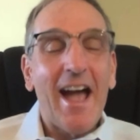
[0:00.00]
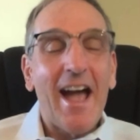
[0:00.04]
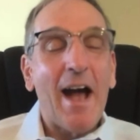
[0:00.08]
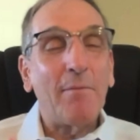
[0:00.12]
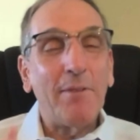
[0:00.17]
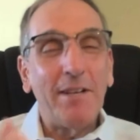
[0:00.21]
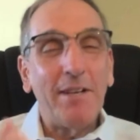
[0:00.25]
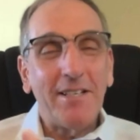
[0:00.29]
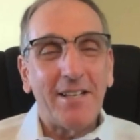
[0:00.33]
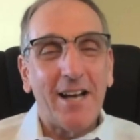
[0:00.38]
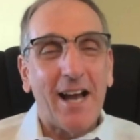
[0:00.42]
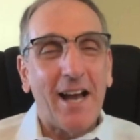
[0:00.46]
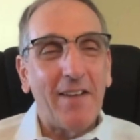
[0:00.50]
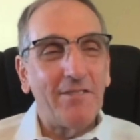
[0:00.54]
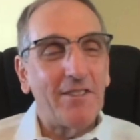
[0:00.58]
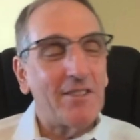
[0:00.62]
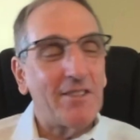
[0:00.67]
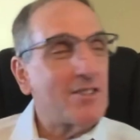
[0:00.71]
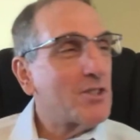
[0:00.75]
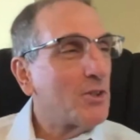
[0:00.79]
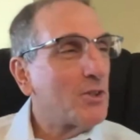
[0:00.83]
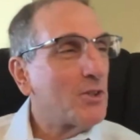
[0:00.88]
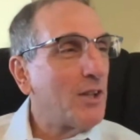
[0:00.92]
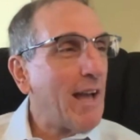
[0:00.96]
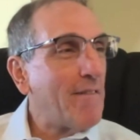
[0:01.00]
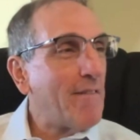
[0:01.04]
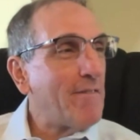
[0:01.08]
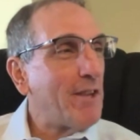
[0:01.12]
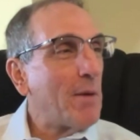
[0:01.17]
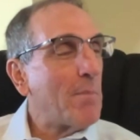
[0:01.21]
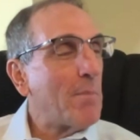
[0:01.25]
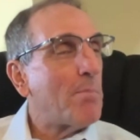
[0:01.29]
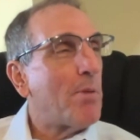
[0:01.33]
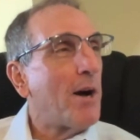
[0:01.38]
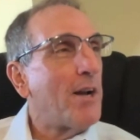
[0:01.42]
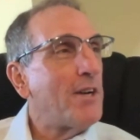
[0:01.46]
How many times does the school have
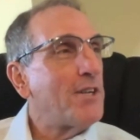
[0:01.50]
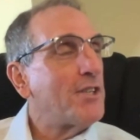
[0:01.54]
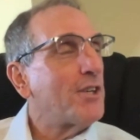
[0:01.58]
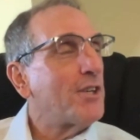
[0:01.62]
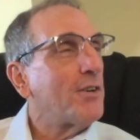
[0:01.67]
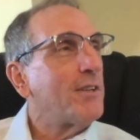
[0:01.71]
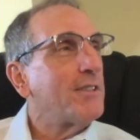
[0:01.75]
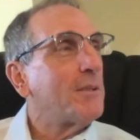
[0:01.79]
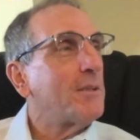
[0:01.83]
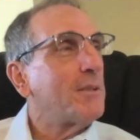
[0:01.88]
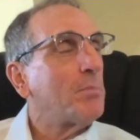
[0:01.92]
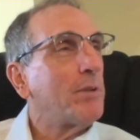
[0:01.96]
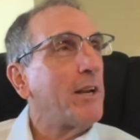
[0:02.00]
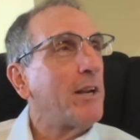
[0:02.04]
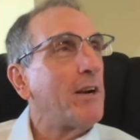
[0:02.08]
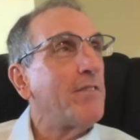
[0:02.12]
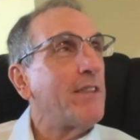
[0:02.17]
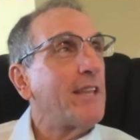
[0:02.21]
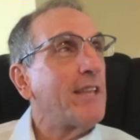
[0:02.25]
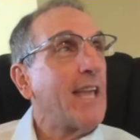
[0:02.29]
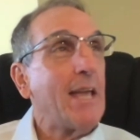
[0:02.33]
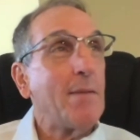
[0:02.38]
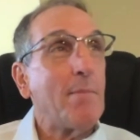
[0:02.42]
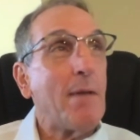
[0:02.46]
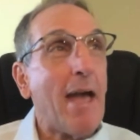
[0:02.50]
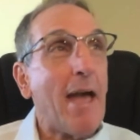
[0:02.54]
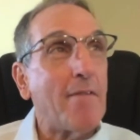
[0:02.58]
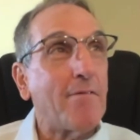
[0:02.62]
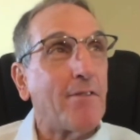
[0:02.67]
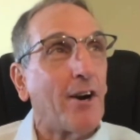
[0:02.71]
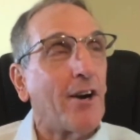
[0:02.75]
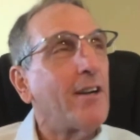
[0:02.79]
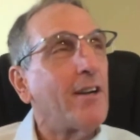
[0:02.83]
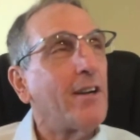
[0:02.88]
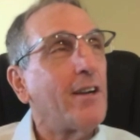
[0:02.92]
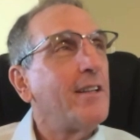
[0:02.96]
their punter as the player of the game
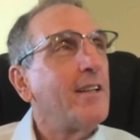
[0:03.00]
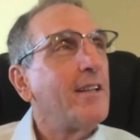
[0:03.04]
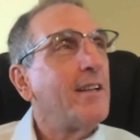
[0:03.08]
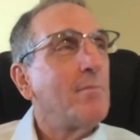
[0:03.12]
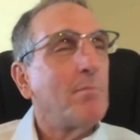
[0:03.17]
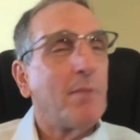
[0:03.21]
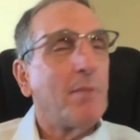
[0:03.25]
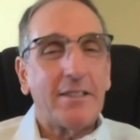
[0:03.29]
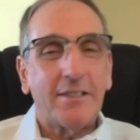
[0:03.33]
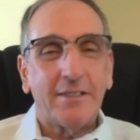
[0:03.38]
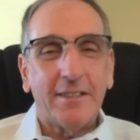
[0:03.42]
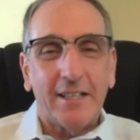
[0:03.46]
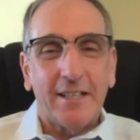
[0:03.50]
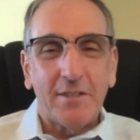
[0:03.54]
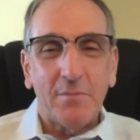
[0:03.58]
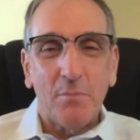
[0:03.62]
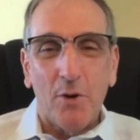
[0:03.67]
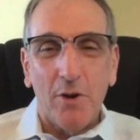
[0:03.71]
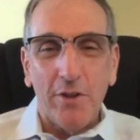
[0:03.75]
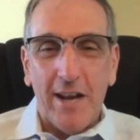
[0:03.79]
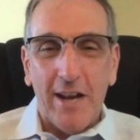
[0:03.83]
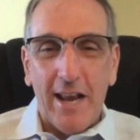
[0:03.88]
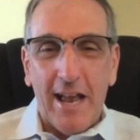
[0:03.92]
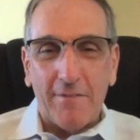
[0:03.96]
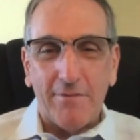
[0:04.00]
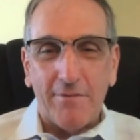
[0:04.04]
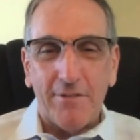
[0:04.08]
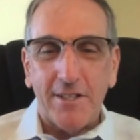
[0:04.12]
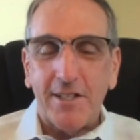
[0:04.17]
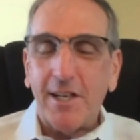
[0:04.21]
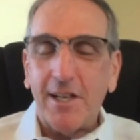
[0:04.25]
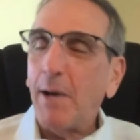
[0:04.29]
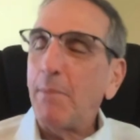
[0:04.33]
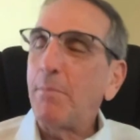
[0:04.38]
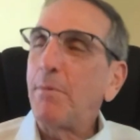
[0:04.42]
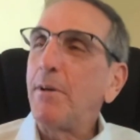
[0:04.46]
ever? Much less more than half the
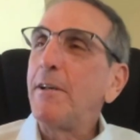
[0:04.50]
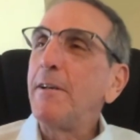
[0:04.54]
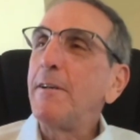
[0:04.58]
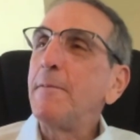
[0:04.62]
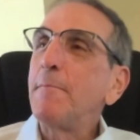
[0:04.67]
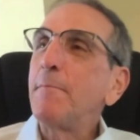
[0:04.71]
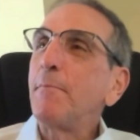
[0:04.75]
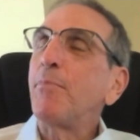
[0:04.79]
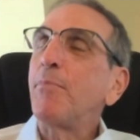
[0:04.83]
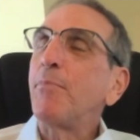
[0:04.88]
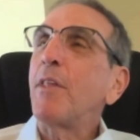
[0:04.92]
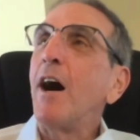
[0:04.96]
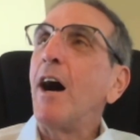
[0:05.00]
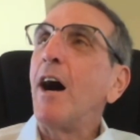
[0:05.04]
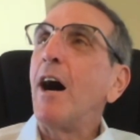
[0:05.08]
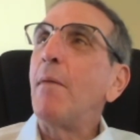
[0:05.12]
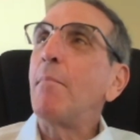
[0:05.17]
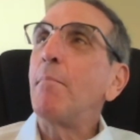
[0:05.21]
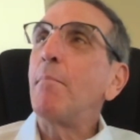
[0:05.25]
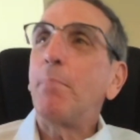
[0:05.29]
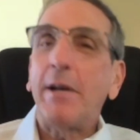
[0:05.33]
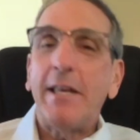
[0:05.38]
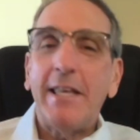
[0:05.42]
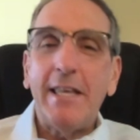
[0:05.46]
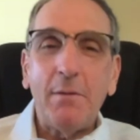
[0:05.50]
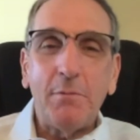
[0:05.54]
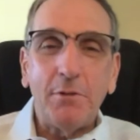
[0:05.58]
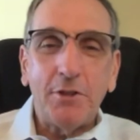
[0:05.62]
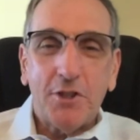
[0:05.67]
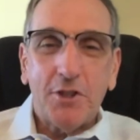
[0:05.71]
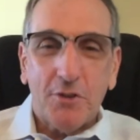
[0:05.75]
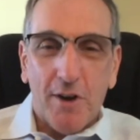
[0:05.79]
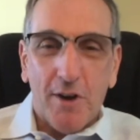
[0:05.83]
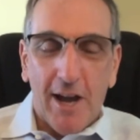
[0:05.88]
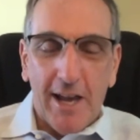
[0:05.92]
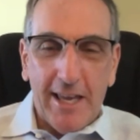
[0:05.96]
time. But he was
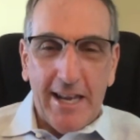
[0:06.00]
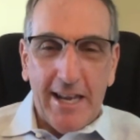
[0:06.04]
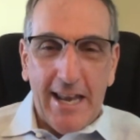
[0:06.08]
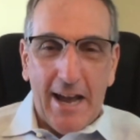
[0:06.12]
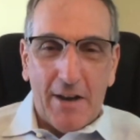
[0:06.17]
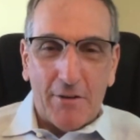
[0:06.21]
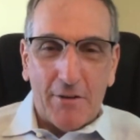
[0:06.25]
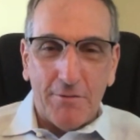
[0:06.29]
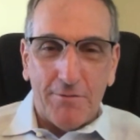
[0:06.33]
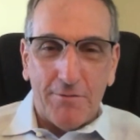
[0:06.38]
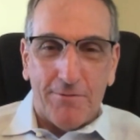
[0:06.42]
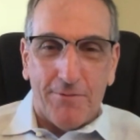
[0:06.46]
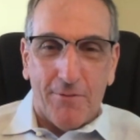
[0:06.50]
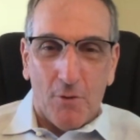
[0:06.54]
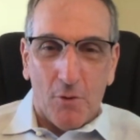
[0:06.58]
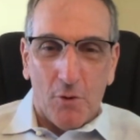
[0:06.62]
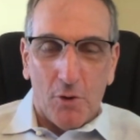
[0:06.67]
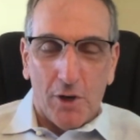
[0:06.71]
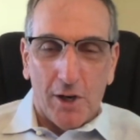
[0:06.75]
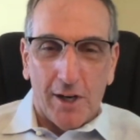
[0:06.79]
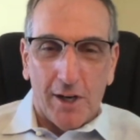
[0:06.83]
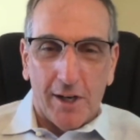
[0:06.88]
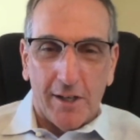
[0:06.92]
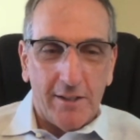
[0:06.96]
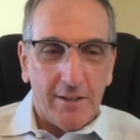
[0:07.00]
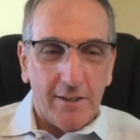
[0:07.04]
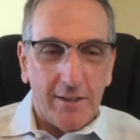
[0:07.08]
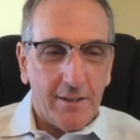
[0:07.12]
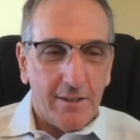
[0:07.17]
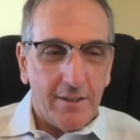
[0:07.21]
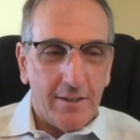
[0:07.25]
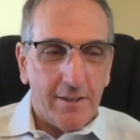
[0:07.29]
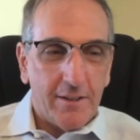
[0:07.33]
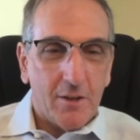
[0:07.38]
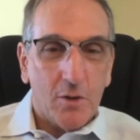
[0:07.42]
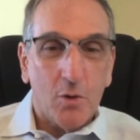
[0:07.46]
trying out for
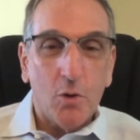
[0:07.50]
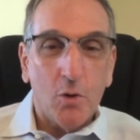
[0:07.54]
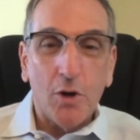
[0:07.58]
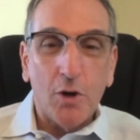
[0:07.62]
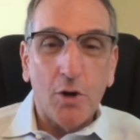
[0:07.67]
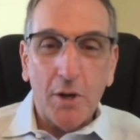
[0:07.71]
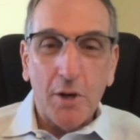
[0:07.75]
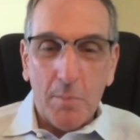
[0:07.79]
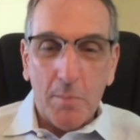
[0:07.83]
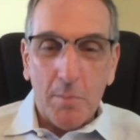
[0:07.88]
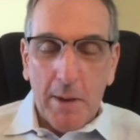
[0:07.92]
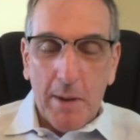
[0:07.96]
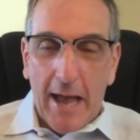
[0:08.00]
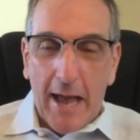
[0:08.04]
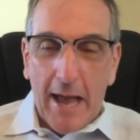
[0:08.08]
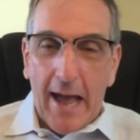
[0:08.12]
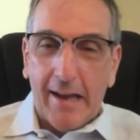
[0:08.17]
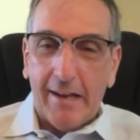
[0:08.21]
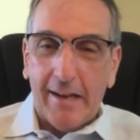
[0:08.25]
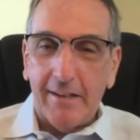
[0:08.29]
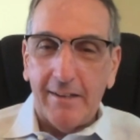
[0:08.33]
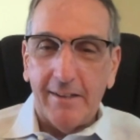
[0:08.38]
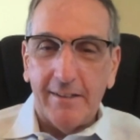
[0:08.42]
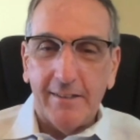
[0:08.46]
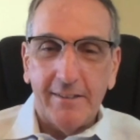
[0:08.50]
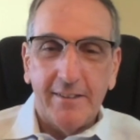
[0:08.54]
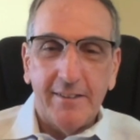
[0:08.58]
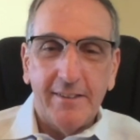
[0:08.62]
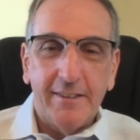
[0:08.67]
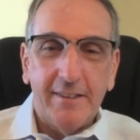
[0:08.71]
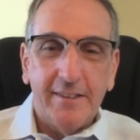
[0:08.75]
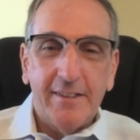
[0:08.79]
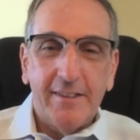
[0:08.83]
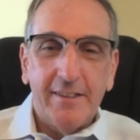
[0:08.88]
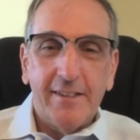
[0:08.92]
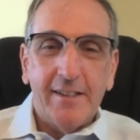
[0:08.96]
quarterback
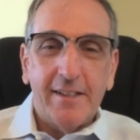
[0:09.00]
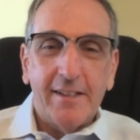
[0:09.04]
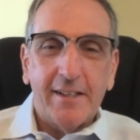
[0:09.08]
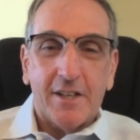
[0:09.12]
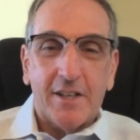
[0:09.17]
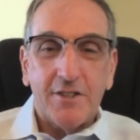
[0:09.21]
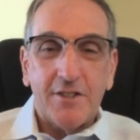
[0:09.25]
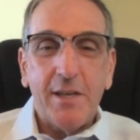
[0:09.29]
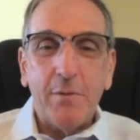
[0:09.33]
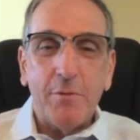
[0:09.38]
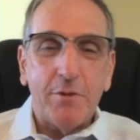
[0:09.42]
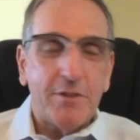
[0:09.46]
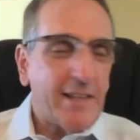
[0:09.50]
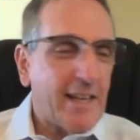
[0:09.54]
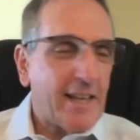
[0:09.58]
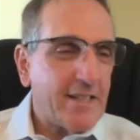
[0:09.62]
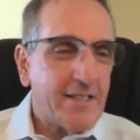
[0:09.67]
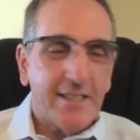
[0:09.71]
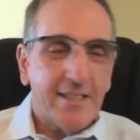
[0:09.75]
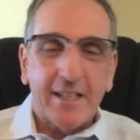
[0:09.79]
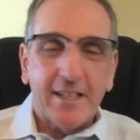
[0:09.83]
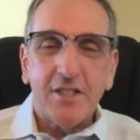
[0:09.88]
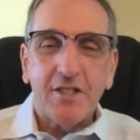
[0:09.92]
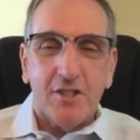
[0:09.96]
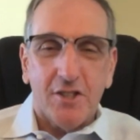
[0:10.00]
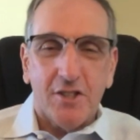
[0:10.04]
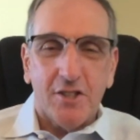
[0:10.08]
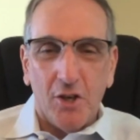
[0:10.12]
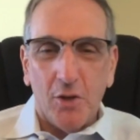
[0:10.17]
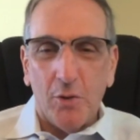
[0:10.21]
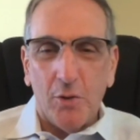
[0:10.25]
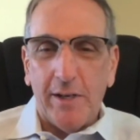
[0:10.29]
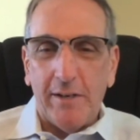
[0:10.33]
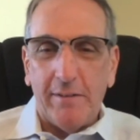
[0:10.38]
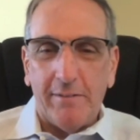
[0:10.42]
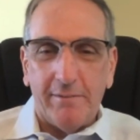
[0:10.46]
because he was like
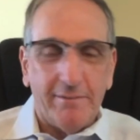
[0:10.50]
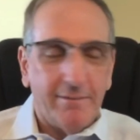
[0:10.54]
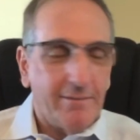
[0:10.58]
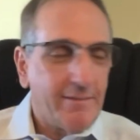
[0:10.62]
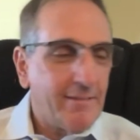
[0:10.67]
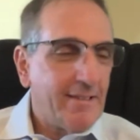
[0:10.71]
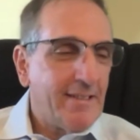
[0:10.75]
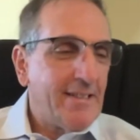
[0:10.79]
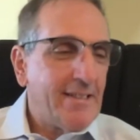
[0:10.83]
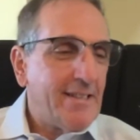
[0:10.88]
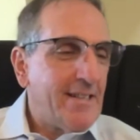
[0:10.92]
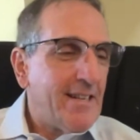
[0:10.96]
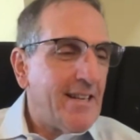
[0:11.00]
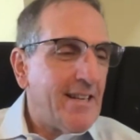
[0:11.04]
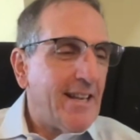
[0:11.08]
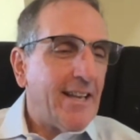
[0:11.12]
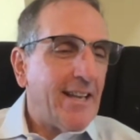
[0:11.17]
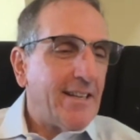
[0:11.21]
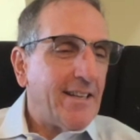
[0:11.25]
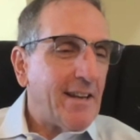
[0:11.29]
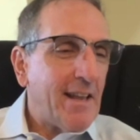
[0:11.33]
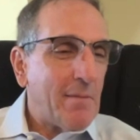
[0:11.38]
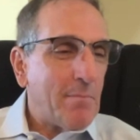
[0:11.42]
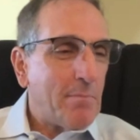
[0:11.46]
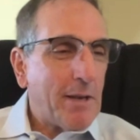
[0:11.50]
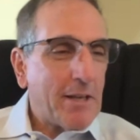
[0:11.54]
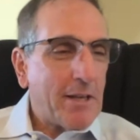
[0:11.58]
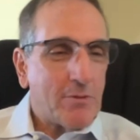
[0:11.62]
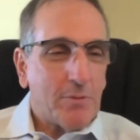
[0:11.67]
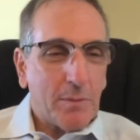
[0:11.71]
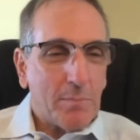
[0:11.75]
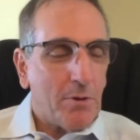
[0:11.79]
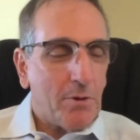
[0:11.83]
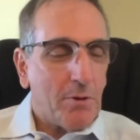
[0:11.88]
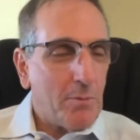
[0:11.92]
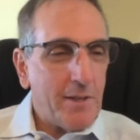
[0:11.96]
6'2", and
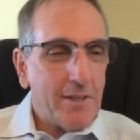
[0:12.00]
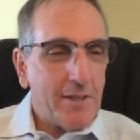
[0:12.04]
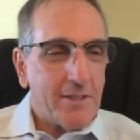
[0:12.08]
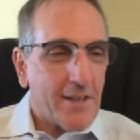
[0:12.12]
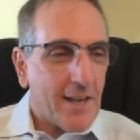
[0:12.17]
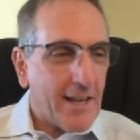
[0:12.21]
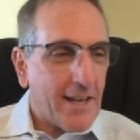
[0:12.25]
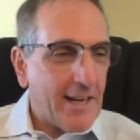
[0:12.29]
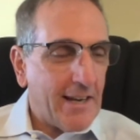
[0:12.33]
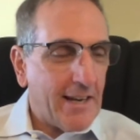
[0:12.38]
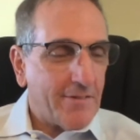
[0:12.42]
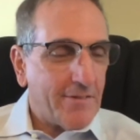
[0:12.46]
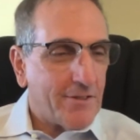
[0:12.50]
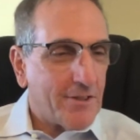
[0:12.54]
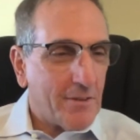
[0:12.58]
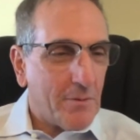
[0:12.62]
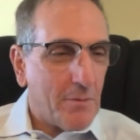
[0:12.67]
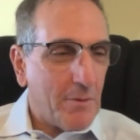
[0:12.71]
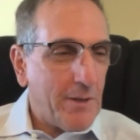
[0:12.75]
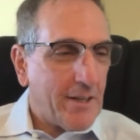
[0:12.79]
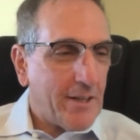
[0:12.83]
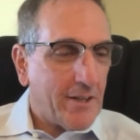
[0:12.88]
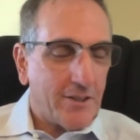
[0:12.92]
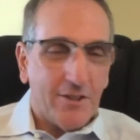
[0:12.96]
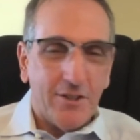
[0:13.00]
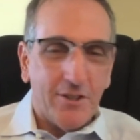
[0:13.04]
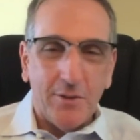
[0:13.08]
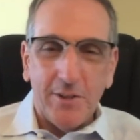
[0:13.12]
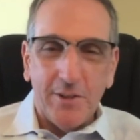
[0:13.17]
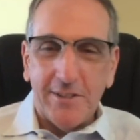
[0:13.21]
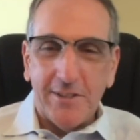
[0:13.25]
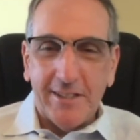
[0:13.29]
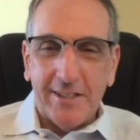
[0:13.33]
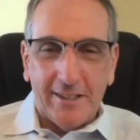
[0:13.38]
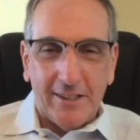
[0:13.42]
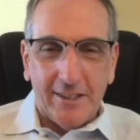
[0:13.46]
Beswick pulled me aside after a week or two
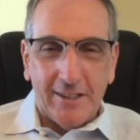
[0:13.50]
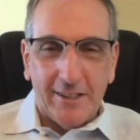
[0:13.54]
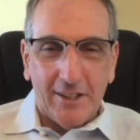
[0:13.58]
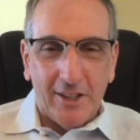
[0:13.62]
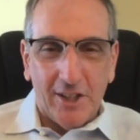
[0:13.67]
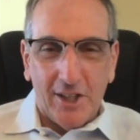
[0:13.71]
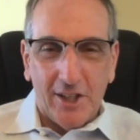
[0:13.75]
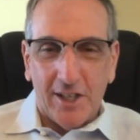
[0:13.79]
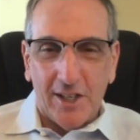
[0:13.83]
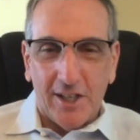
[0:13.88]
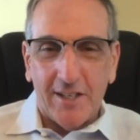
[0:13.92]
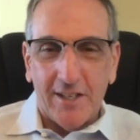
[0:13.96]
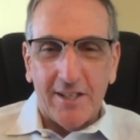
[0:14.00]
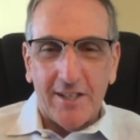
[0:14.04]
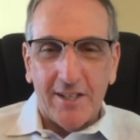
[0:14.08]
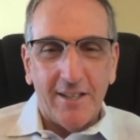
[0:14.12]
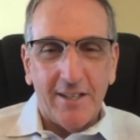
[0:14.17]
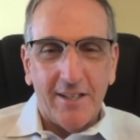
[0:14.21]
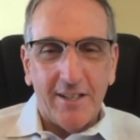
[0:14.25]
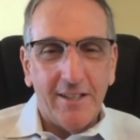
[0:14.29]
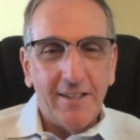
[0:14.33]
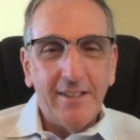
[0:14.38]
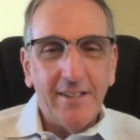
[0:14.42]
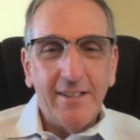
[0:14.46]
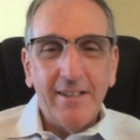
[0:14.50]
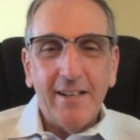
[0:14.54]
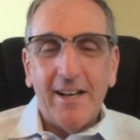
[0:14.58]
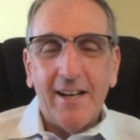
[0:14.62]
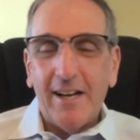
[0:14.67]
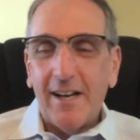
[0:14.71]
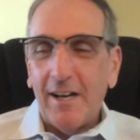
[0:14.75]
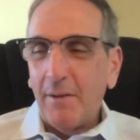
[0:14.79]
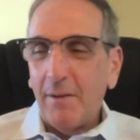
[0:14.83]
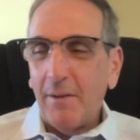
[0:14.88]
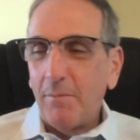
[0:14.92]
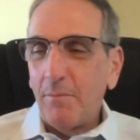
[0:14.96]
and said, "Look,
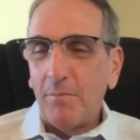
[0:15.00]
I